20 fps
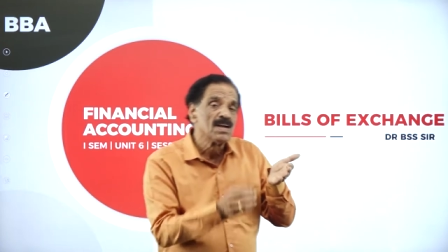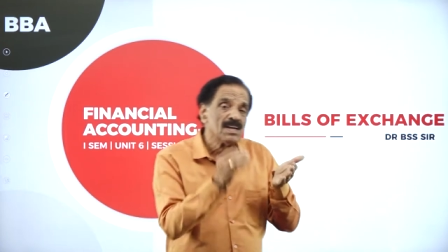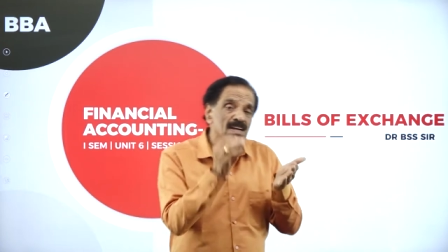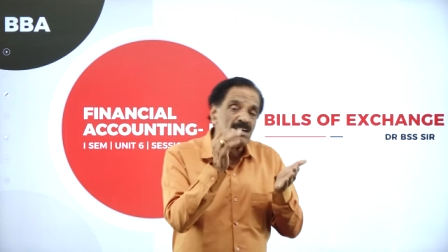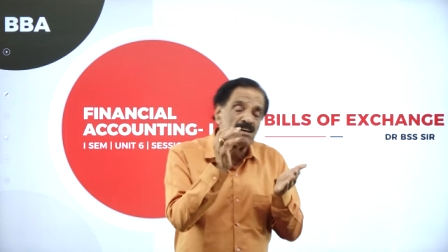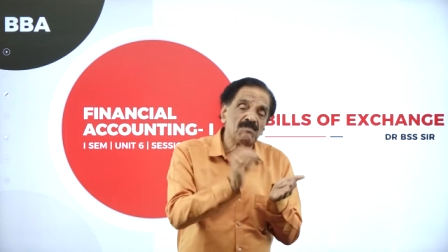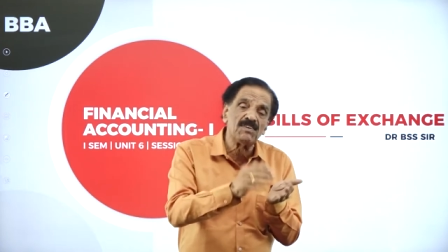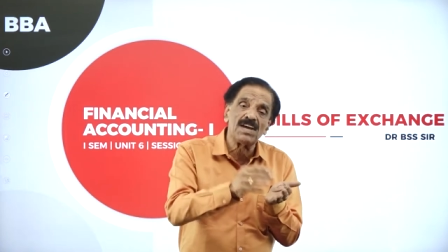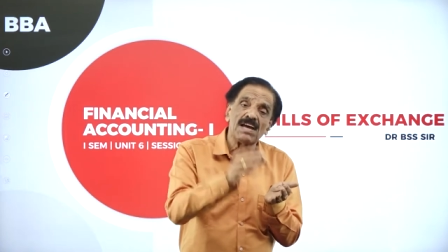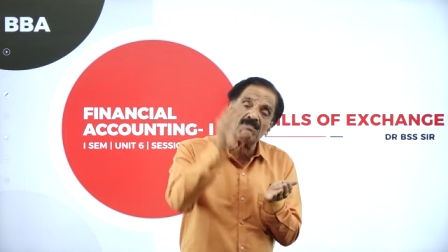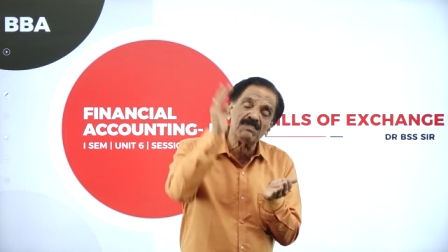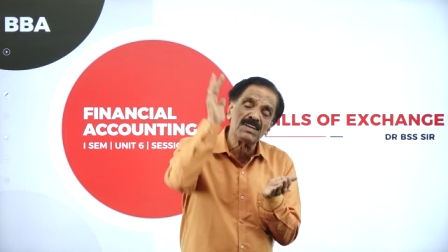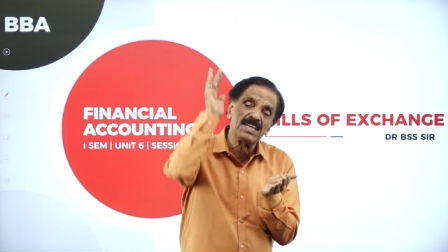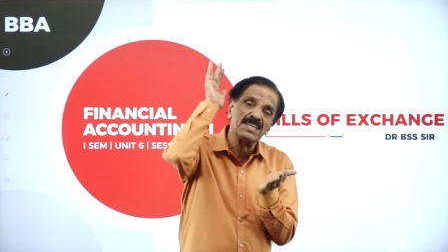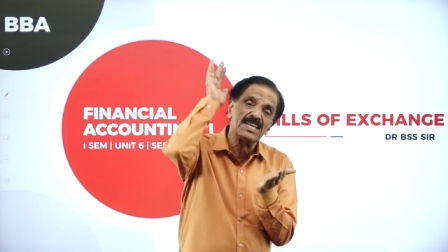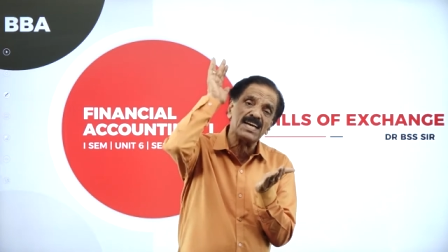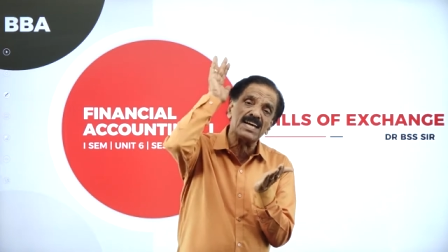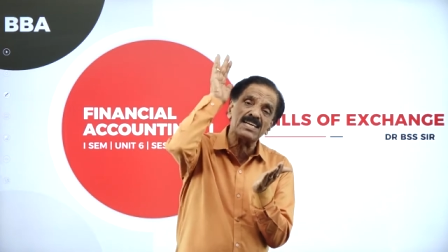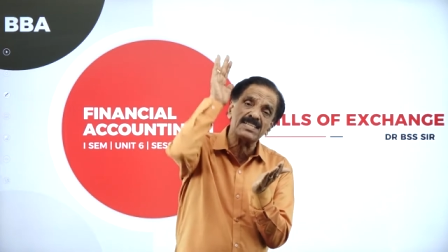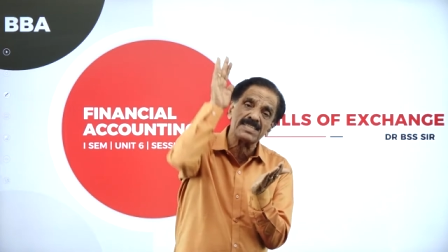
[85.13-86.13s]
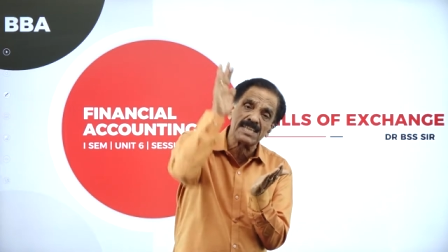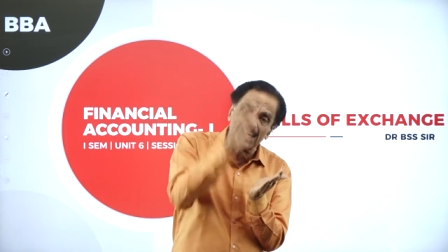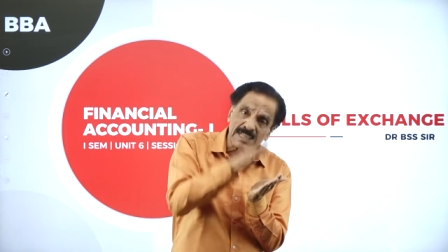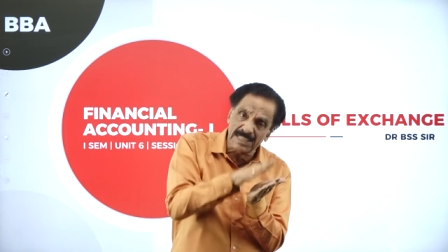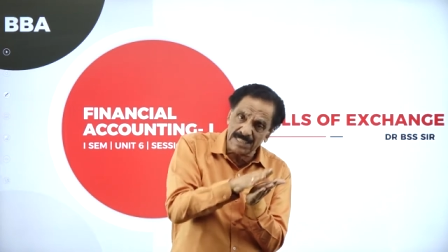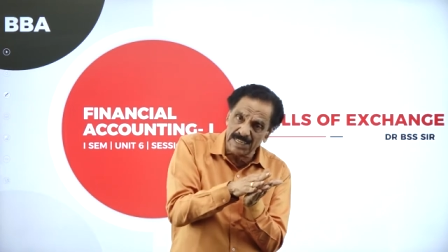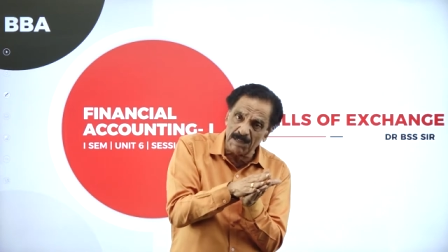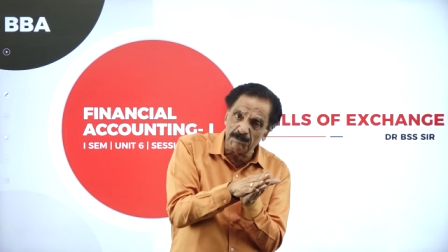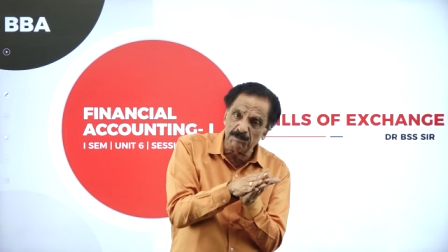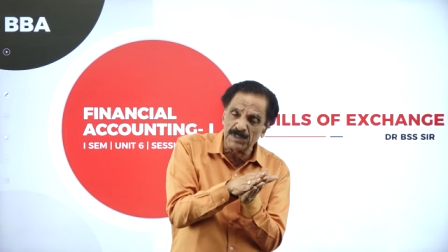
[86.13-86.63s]
If everything is
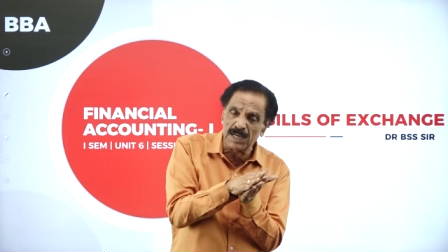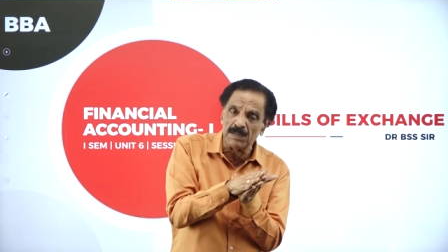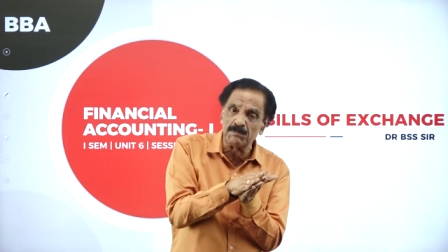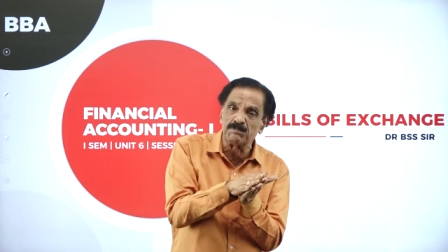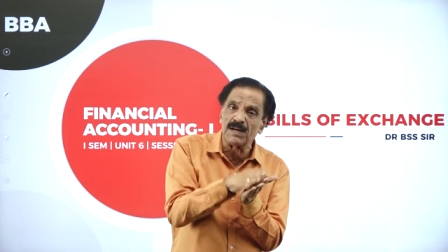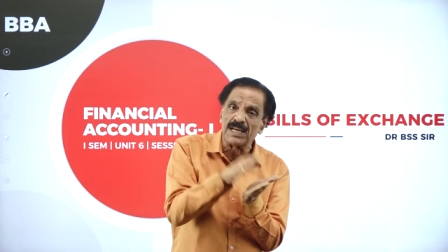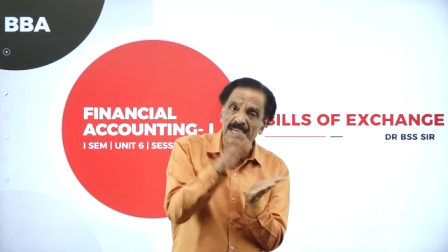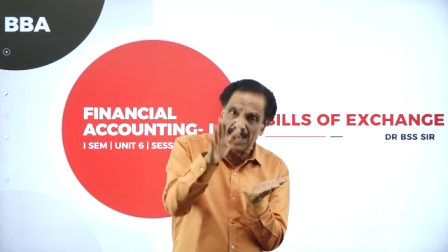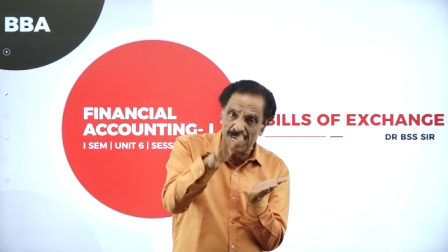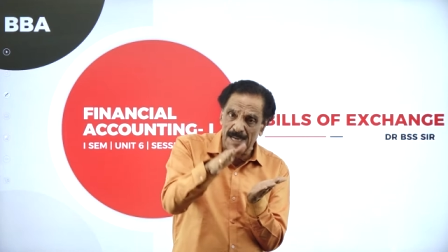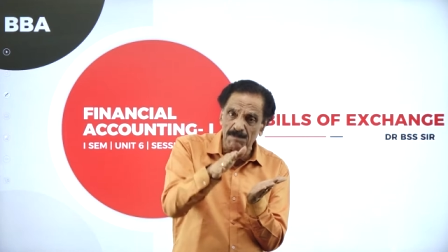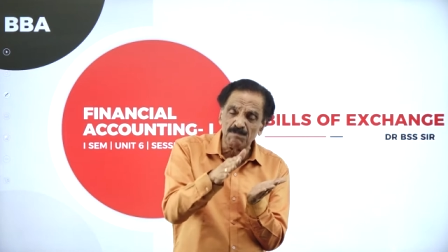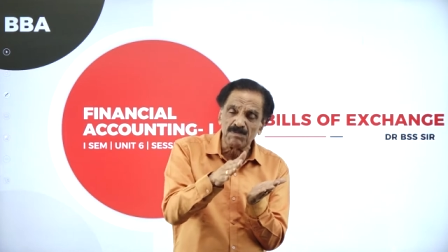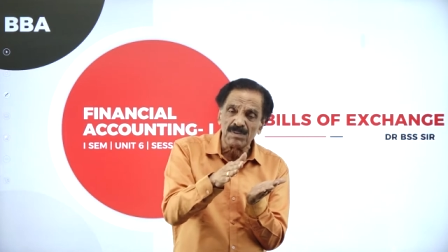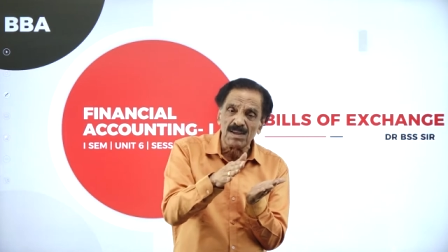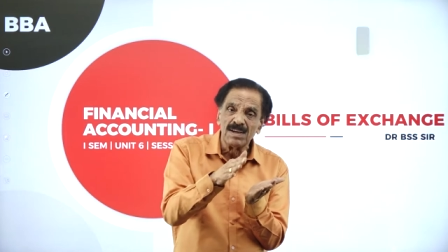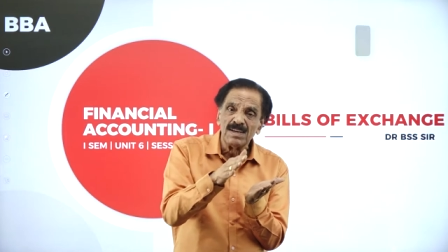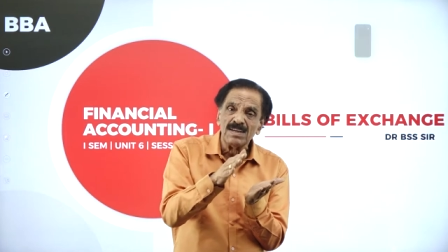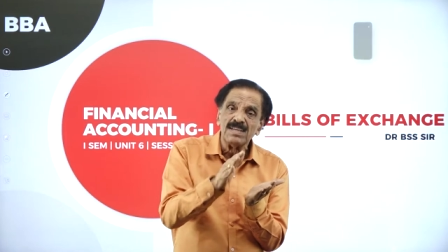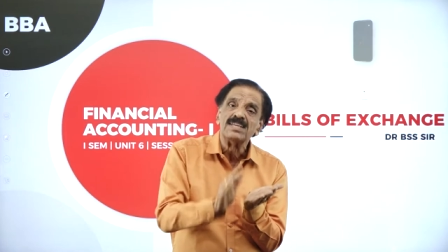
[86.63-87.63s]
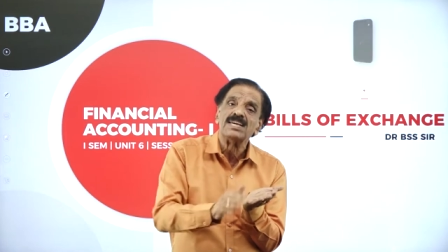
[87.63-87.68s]
accepted by him,